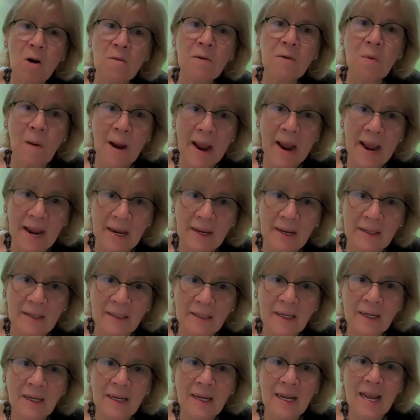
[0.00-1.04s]
overweight
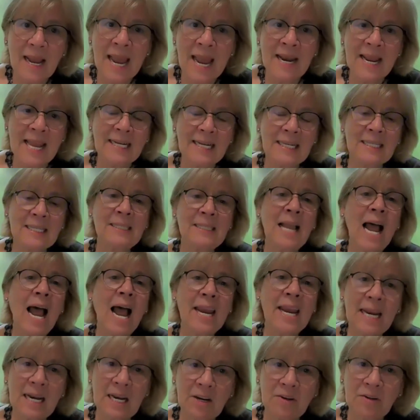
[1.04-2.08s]
and they
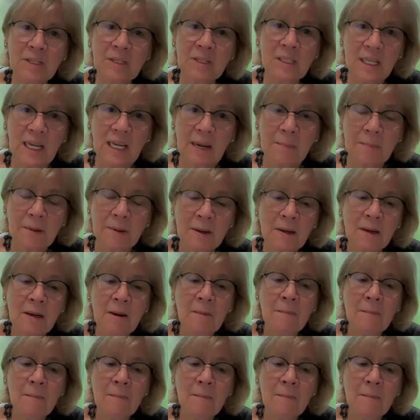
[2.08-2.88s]
die in their sleep.